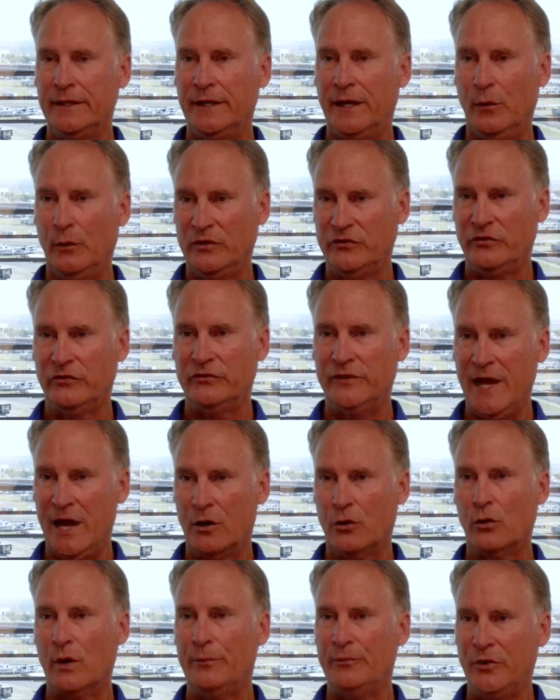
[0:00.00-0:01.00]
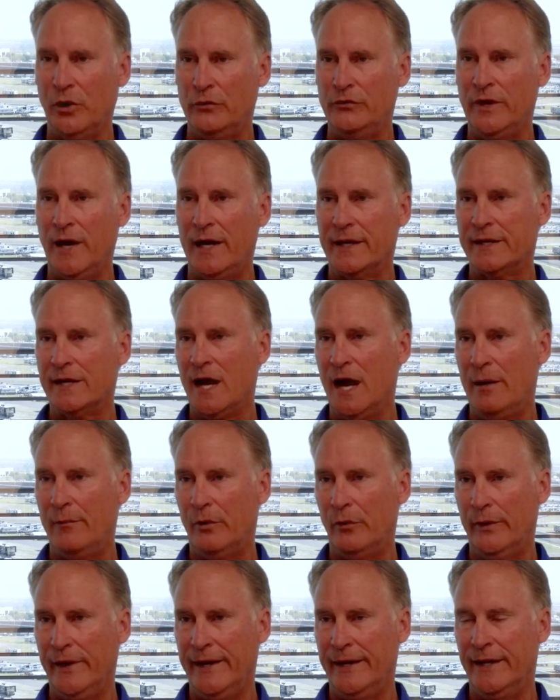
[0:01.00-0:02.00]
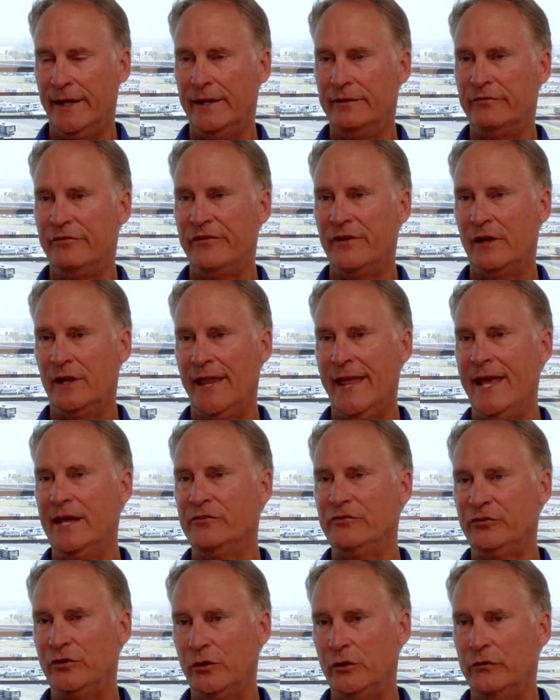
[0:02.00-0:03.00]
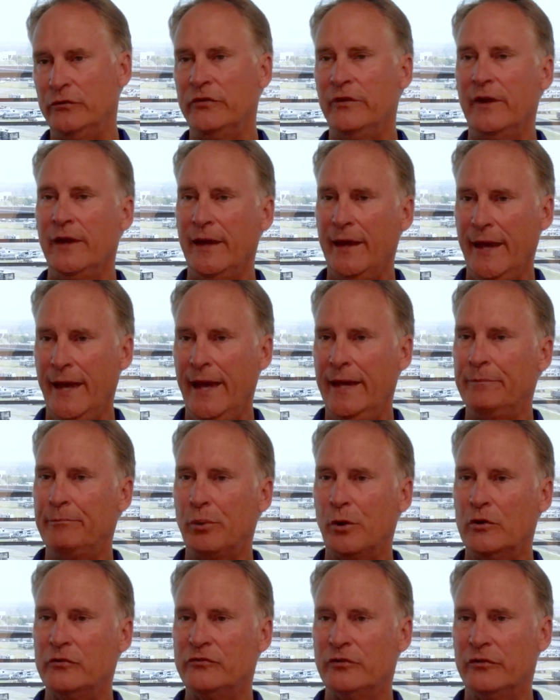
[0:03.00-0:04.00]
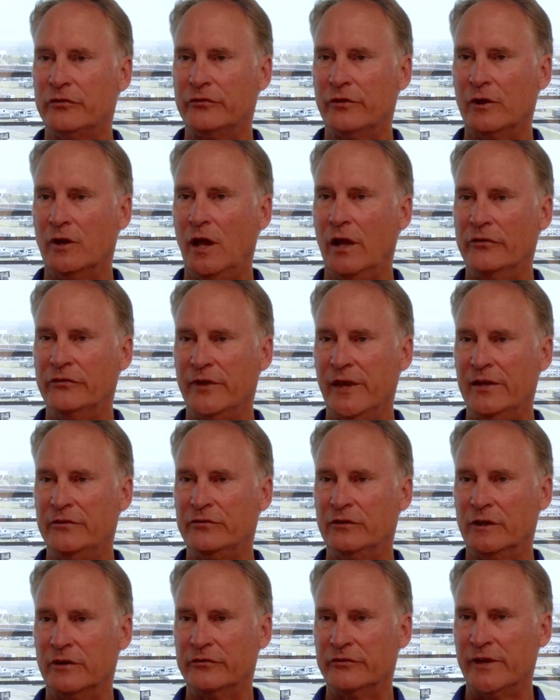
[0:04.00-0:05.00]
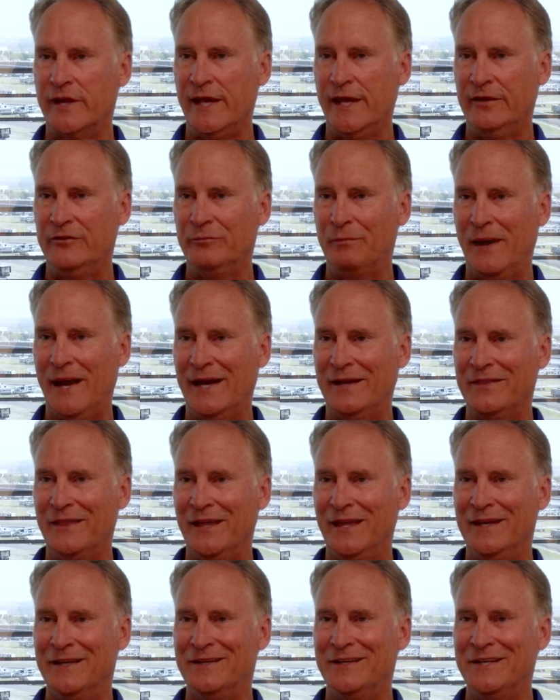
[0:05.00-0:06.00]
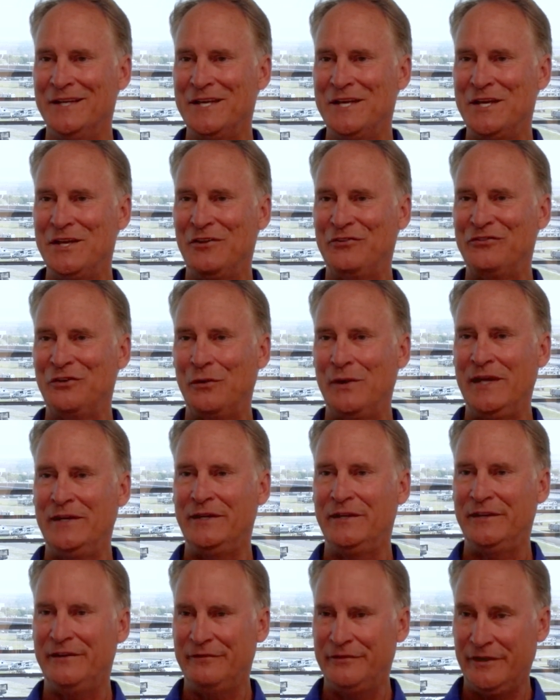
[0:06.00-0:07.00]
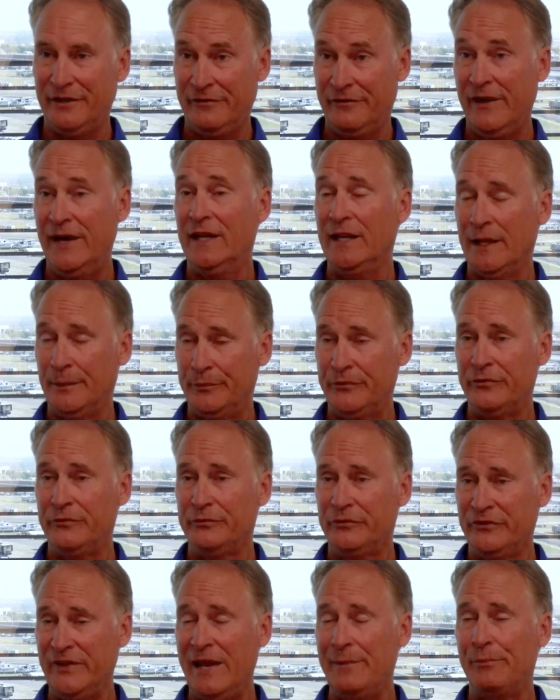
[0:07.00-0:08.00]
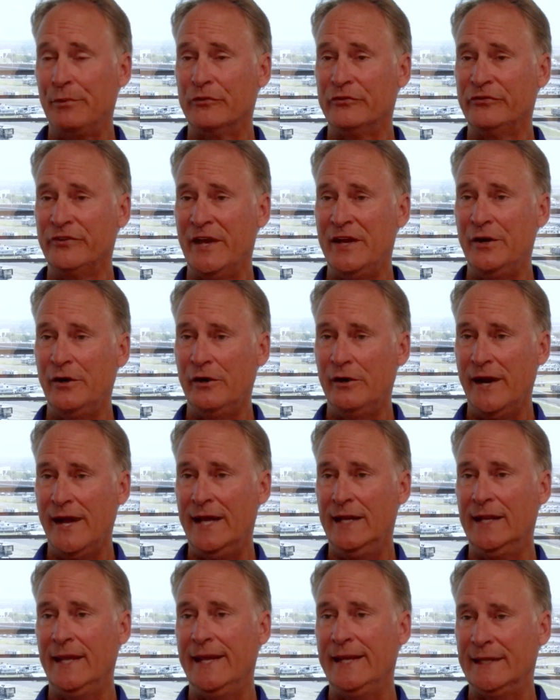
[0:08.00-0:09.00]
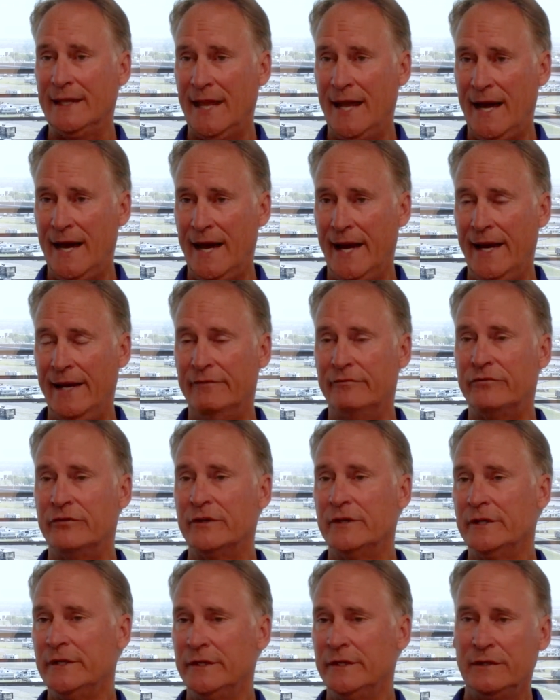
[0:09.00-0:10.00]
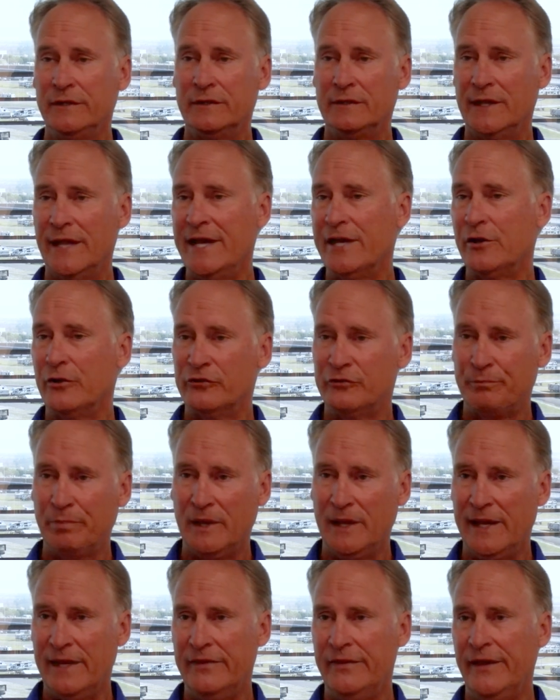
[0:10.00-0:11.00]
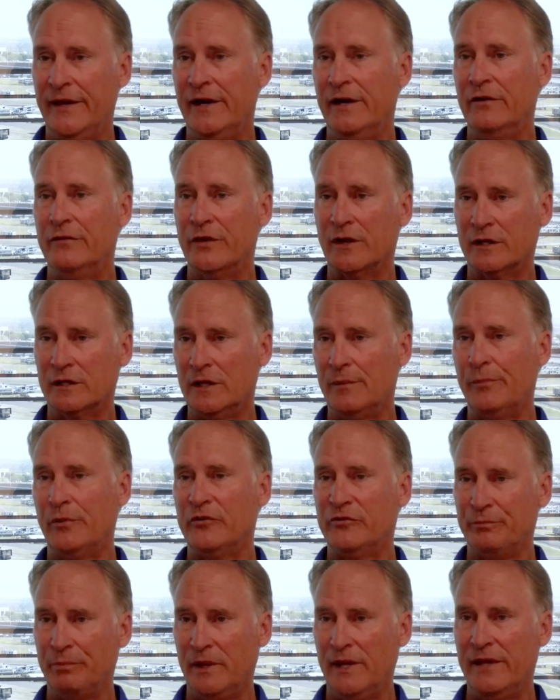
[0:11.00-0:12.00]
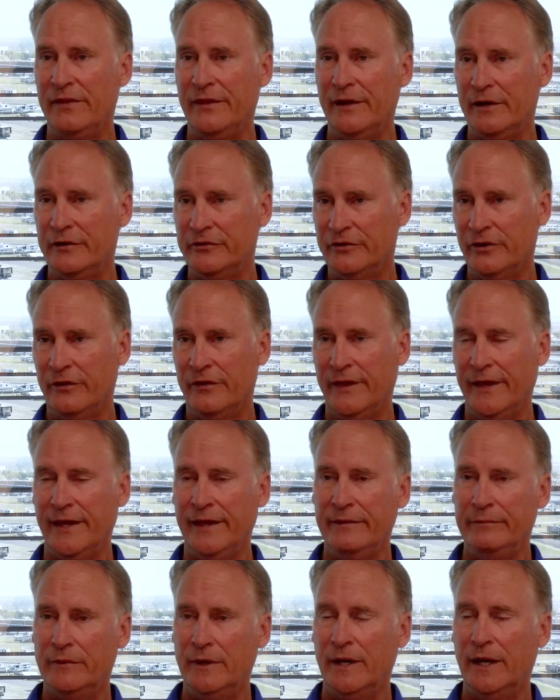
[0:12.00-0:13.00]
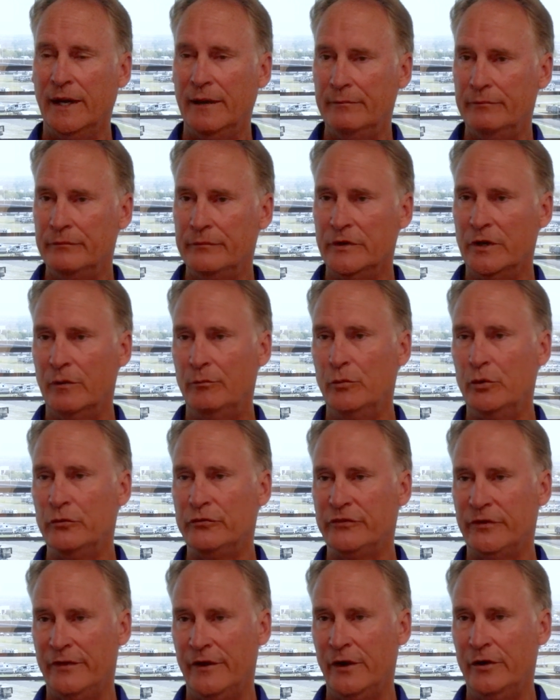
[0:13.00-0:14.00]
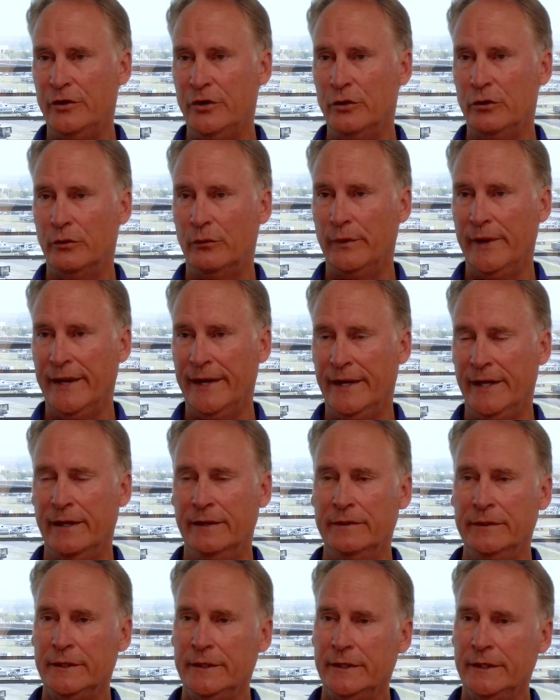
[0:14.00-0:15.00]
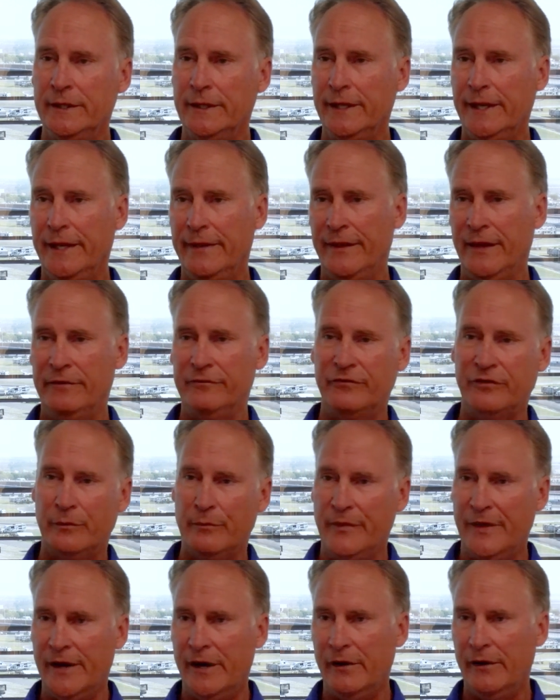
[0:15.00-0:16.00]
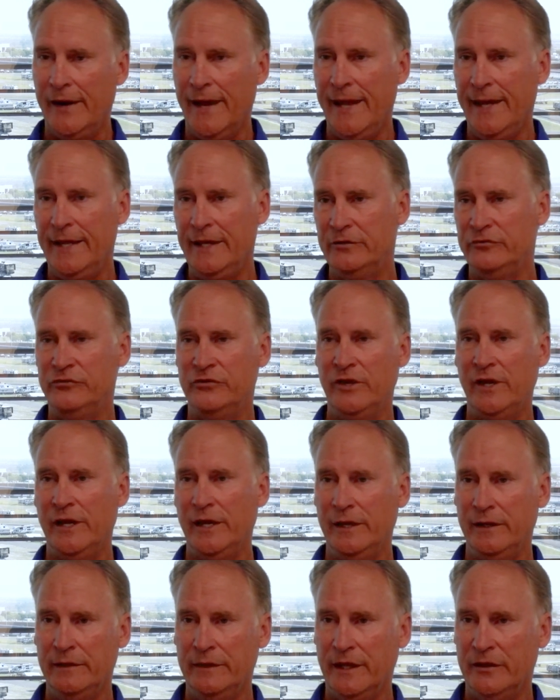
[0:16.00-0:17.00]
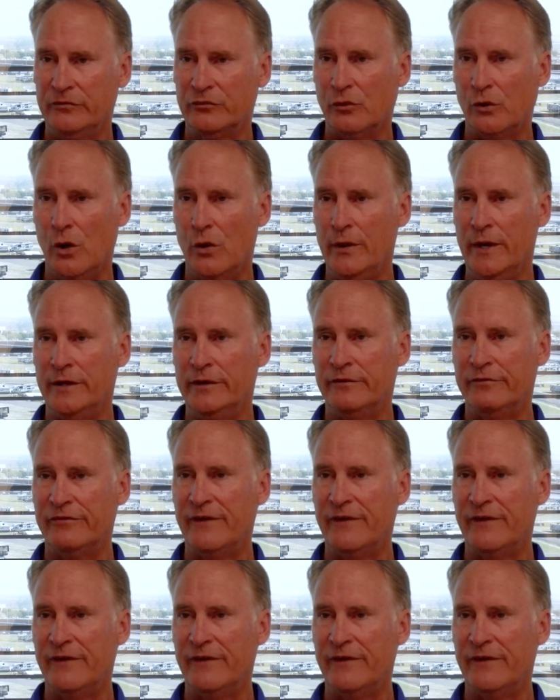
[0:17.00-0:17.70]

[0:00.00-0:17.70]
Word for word: uh, which is now Crypto.com Arena, and Phil Anschutz had purchased the Los Angeles Kings back then. So he d- developed Staples Center, LA Live, Lakers play there, the Clippers play there till they um, you know moved to their new arena, and then from there AEG has grown into